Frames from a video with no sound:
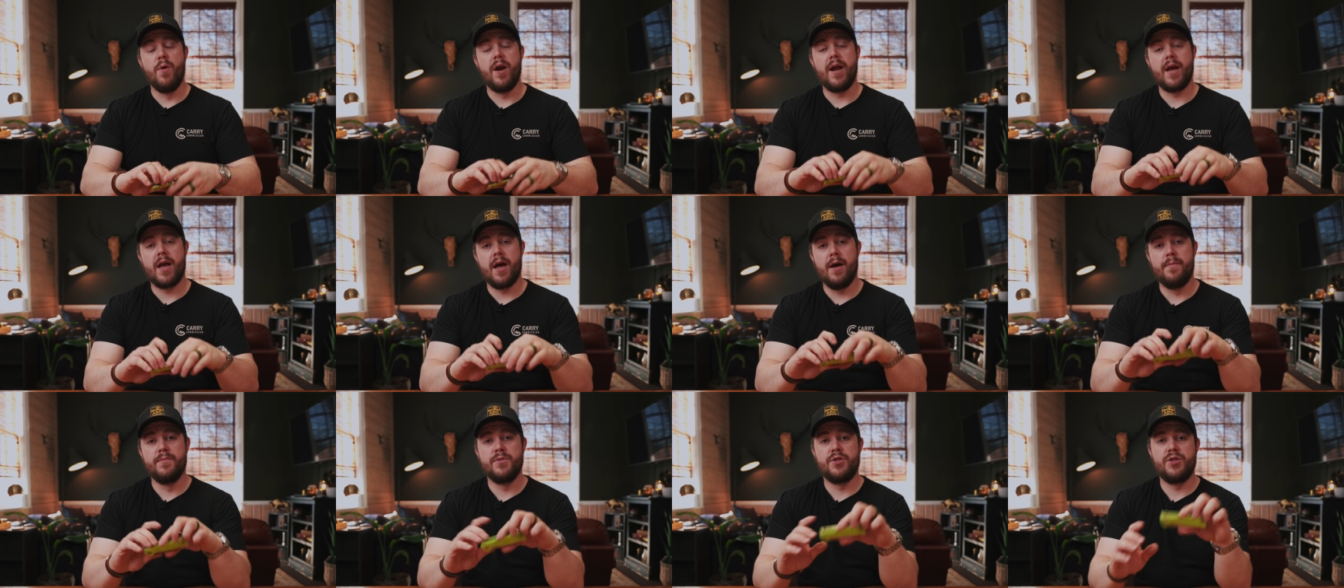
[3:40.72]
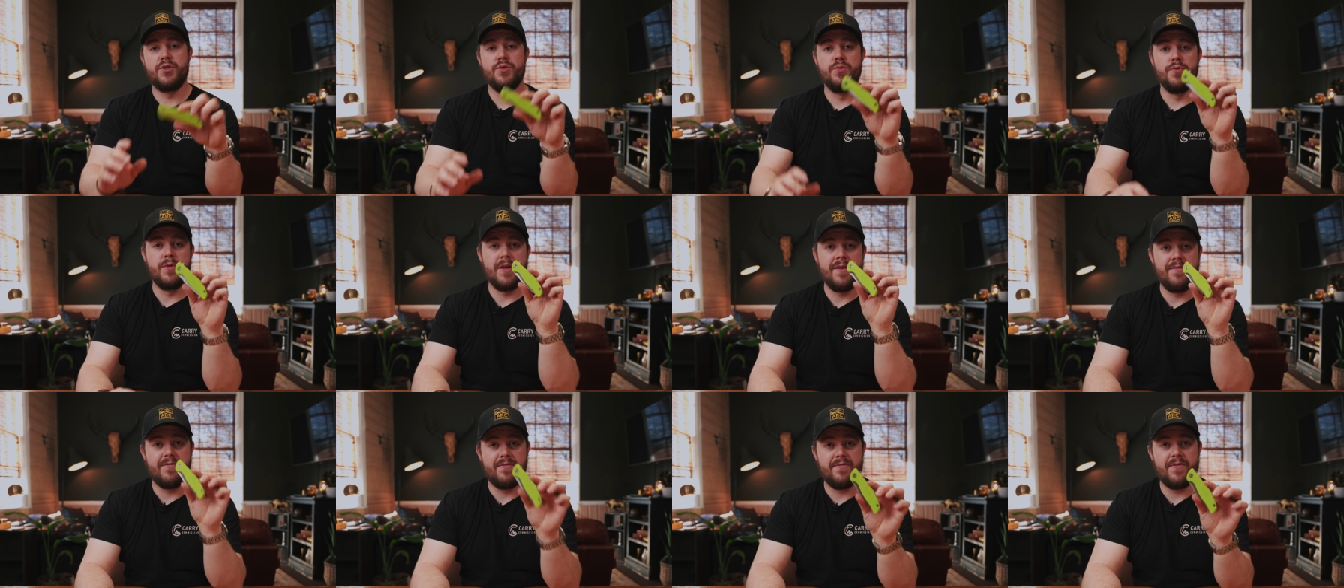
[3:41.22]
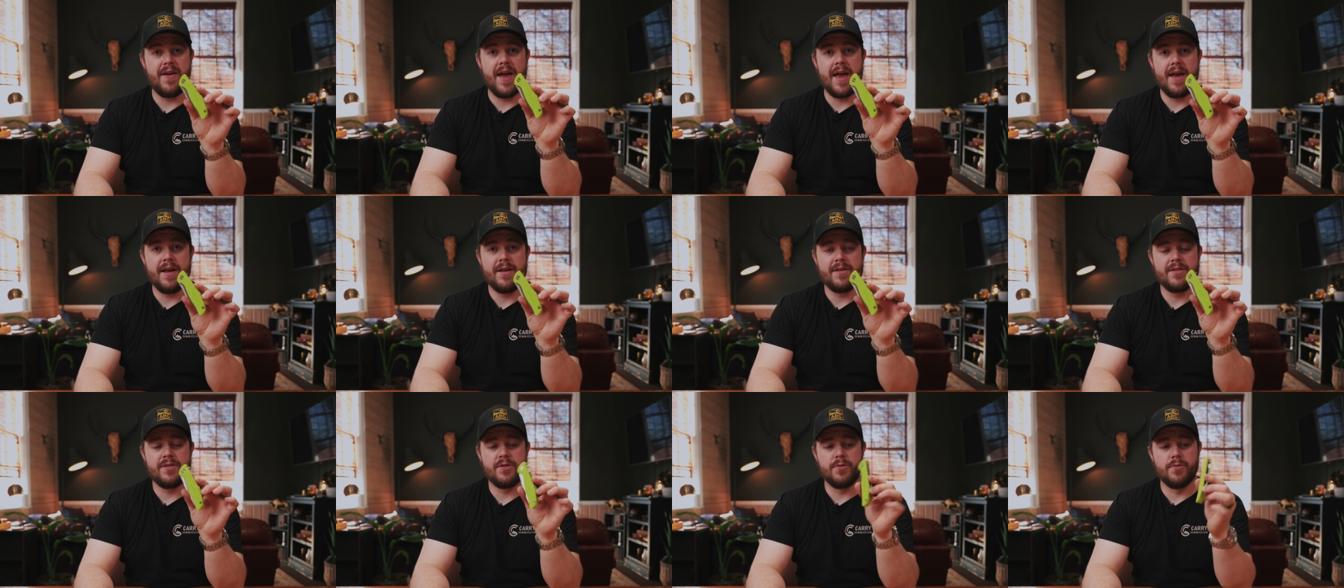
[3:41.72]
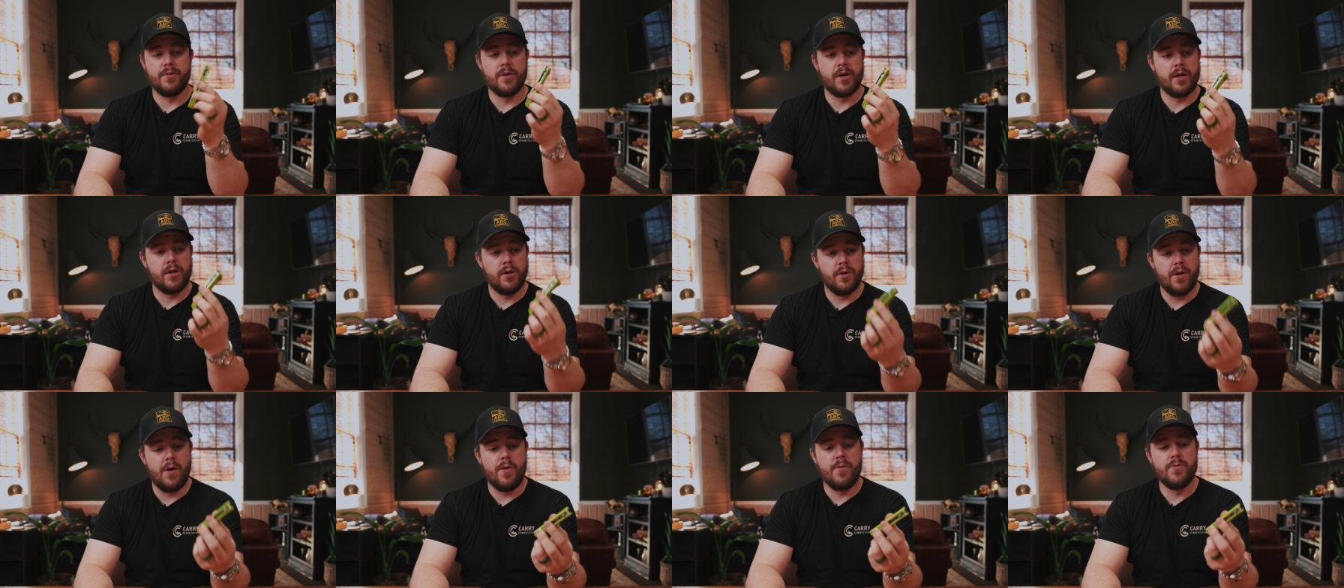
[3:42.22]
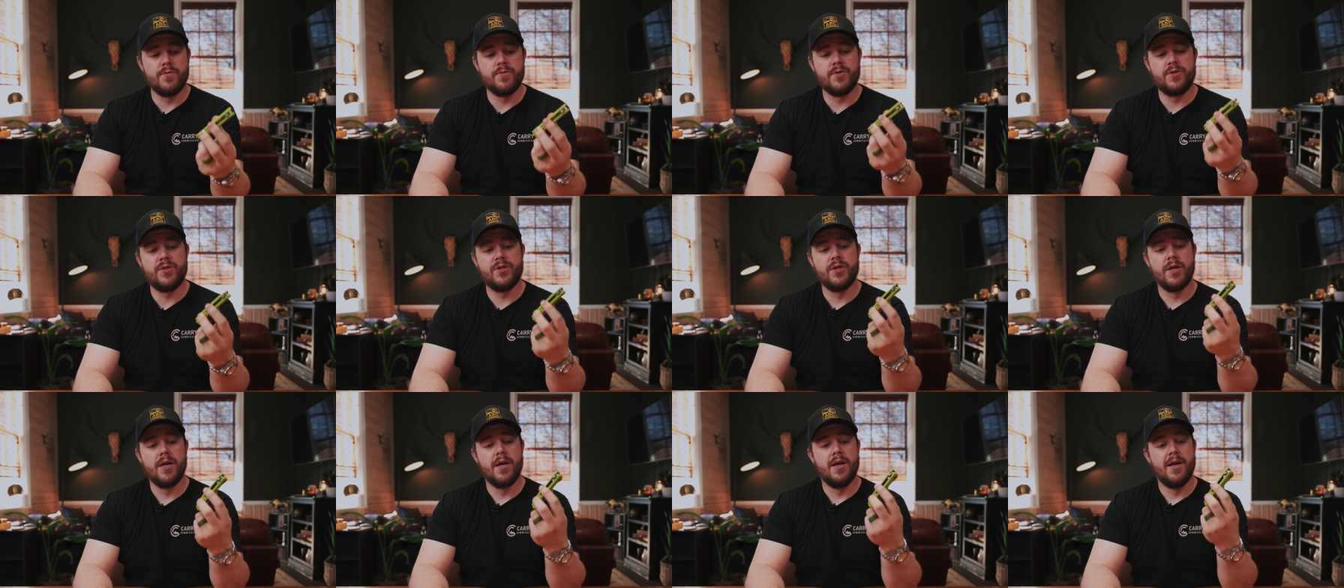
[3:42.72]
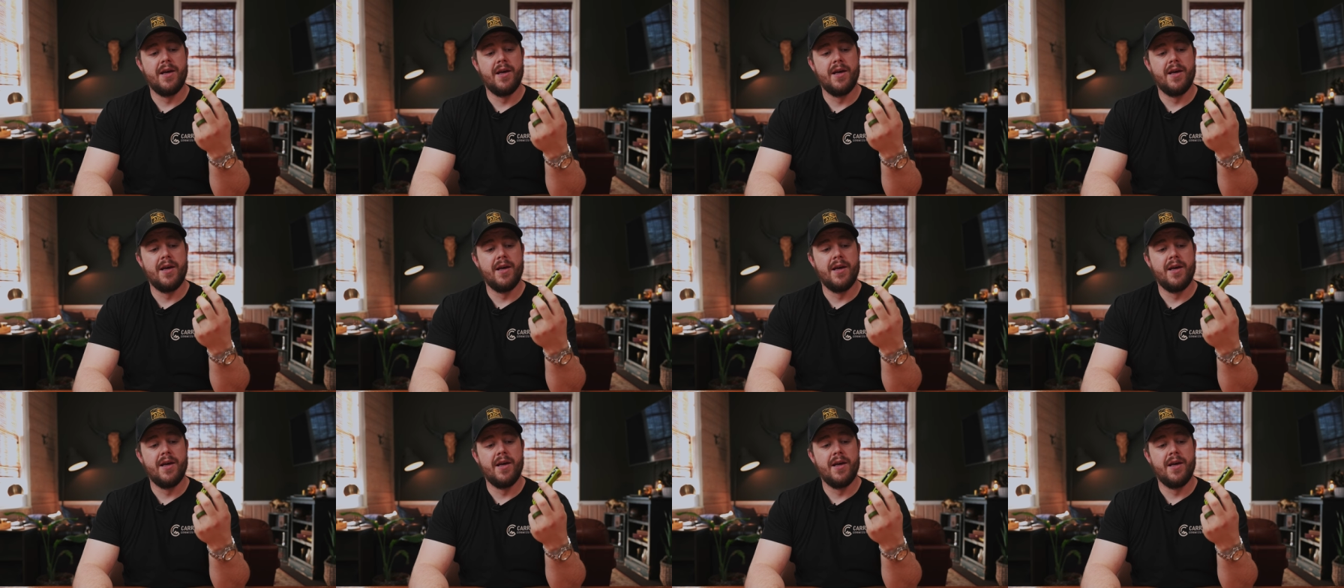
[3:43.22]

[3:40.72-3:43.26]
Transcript: when it comes to the fakes or the clones,